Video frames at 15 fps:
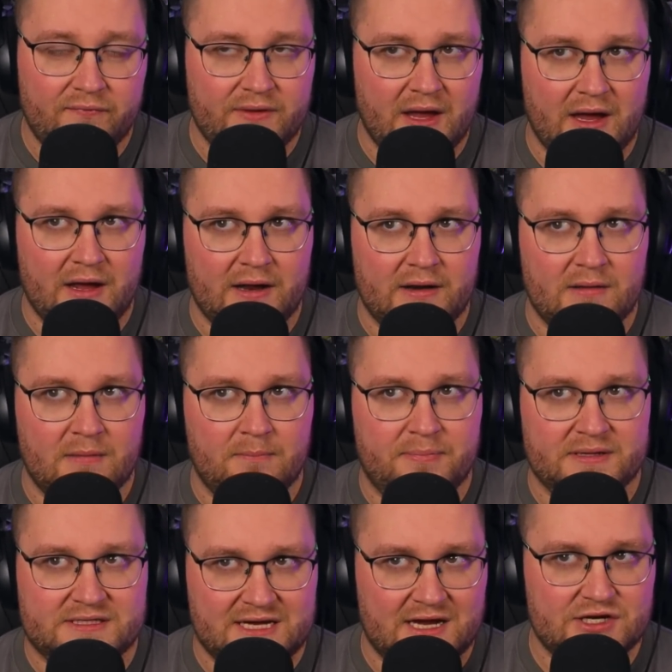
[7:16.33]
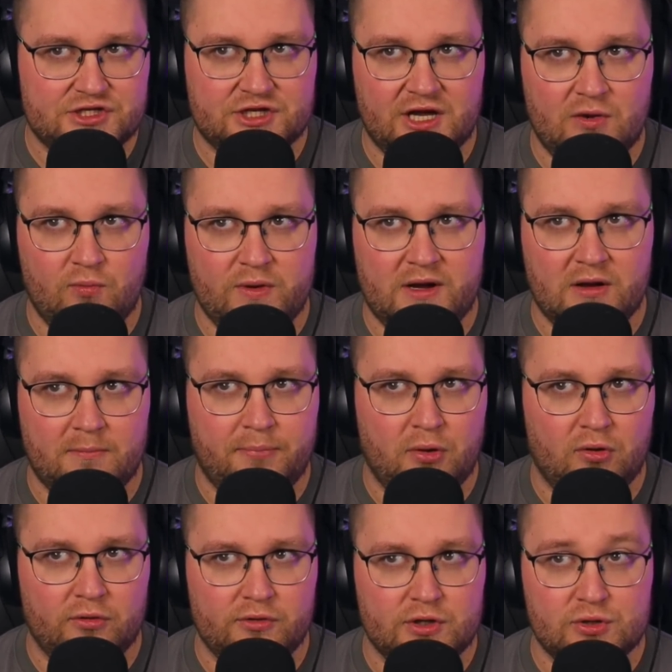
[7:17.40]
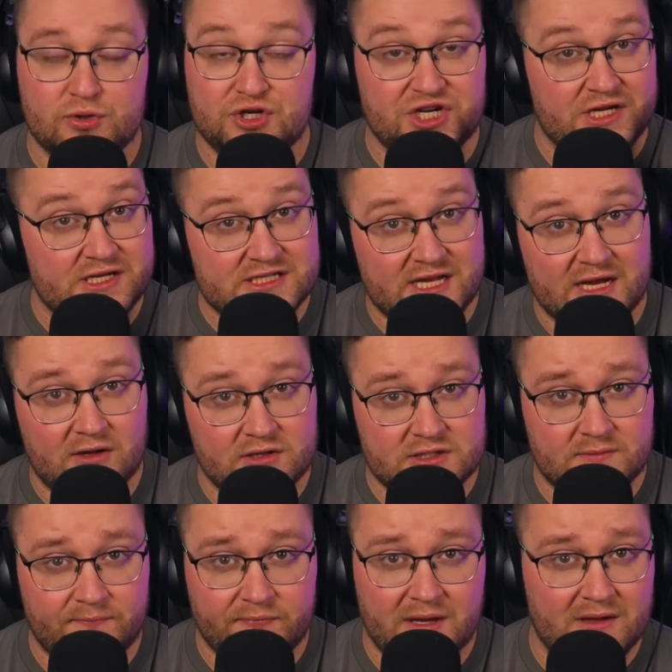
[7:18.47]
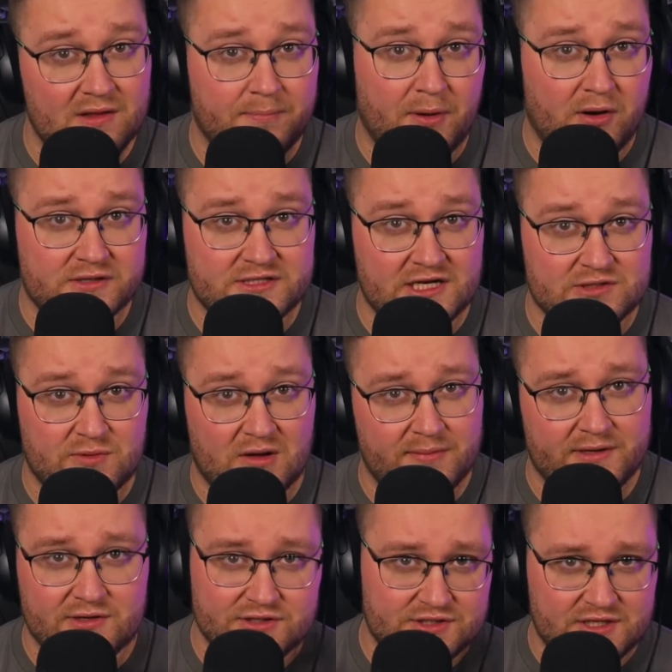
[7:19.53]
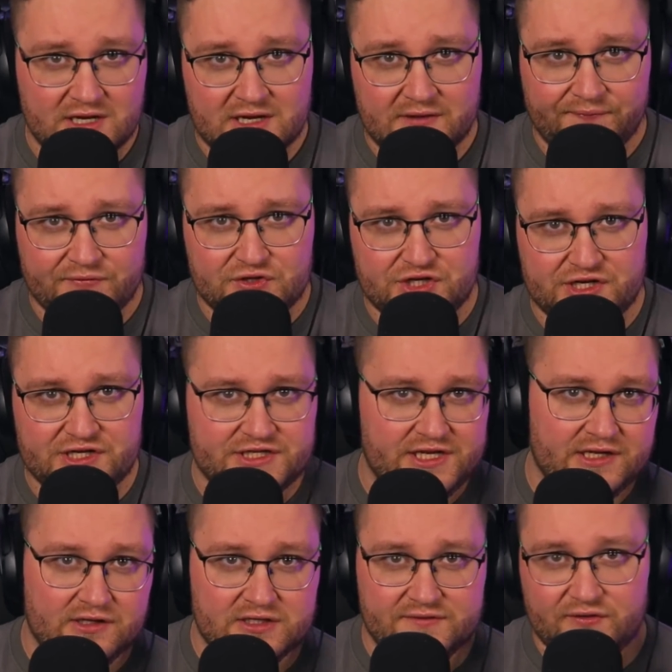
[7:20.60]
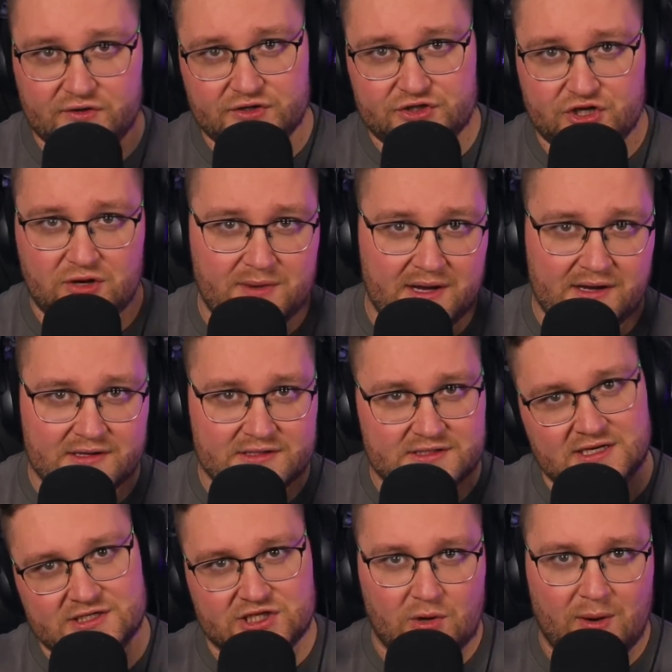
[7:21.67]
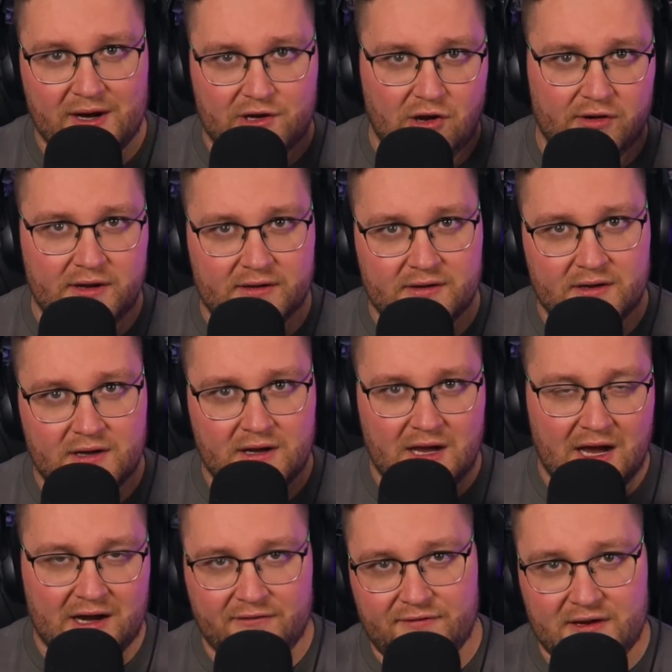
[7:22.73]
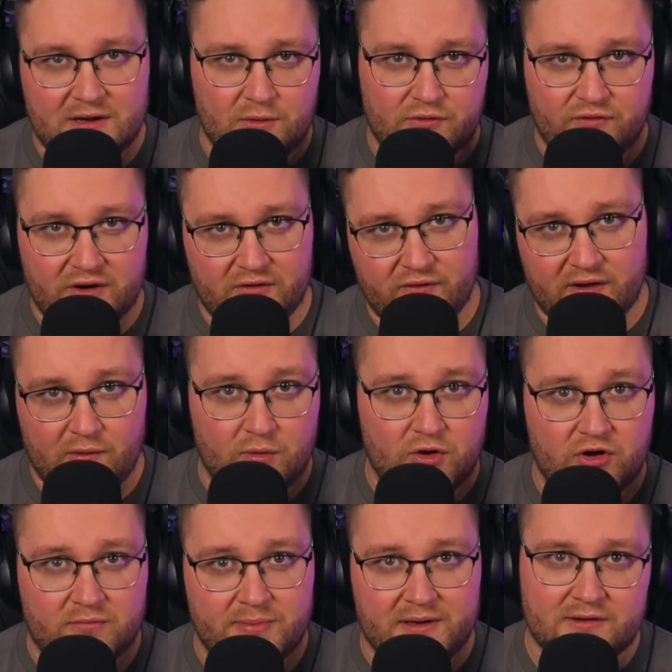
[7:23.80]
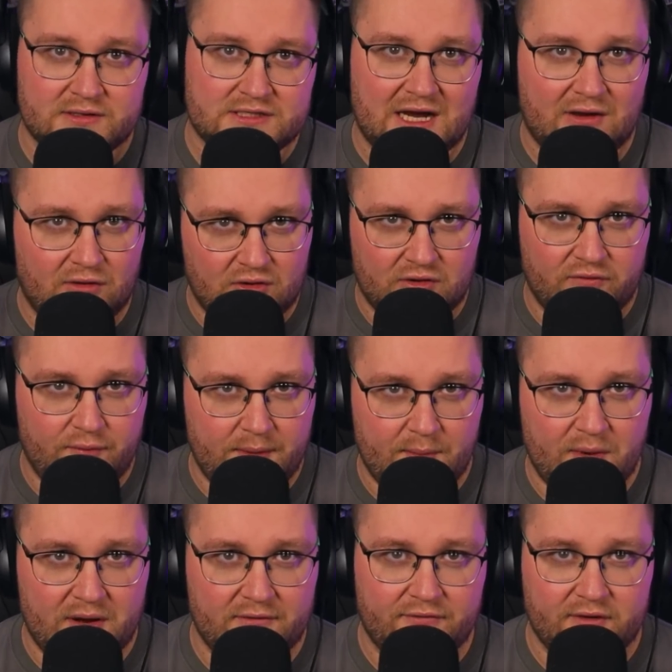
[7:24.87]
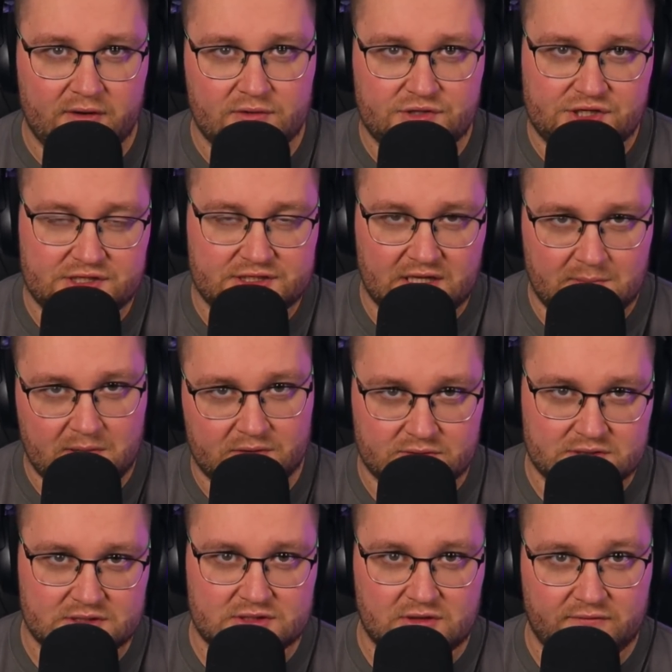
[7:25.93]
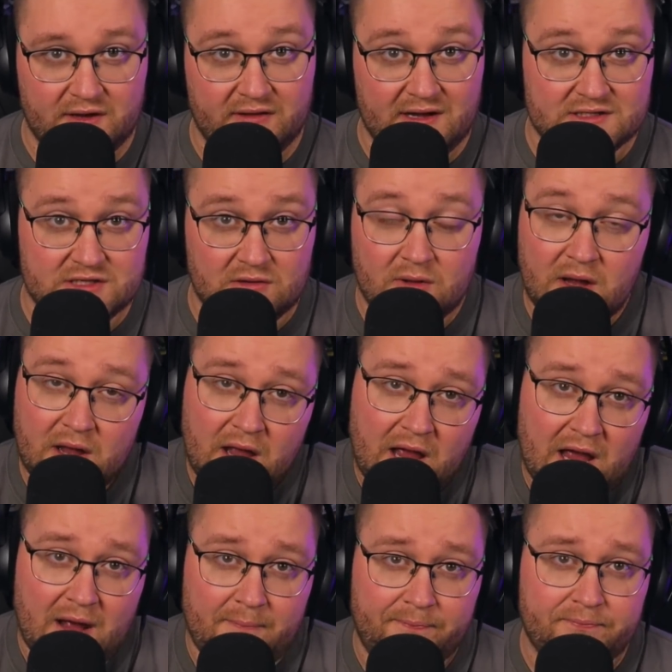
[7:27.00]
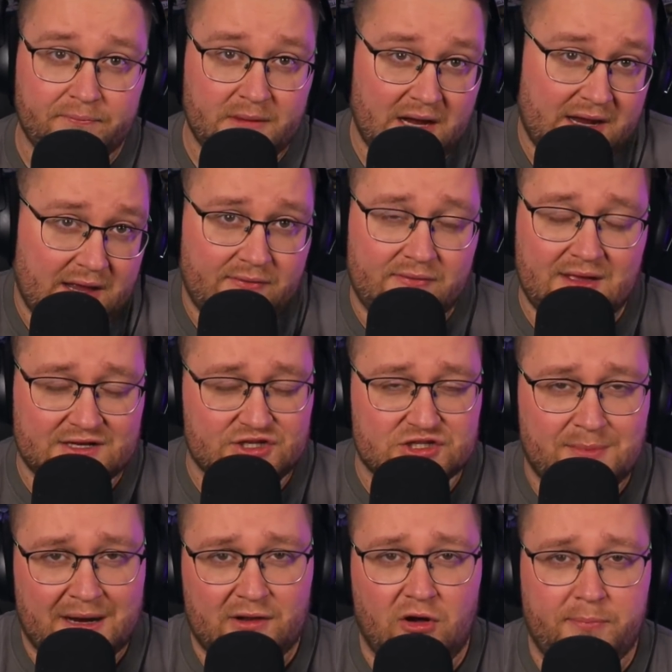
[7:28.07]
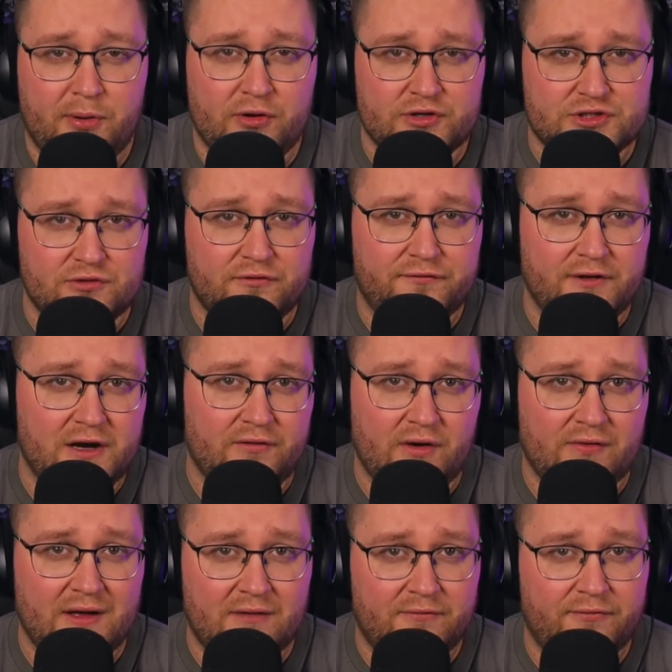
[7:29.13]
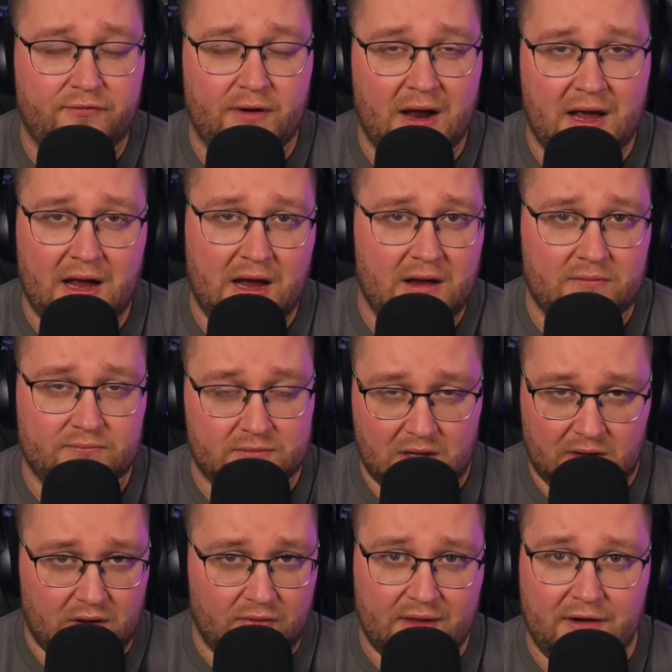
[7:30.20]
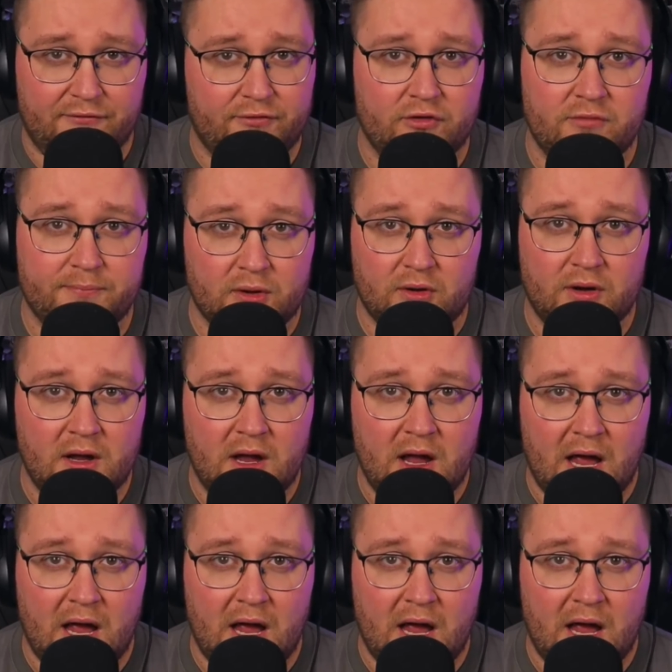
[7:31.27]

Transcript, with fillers: then potentially we could put new Genestealers in the box set as well, because Genestealers versus Terminators are so iconic, and I think it would really, really work, because how long have we been waiting for new Genestealer models and stuff like that? So, again, that's just my little personal theory on that on that front. But,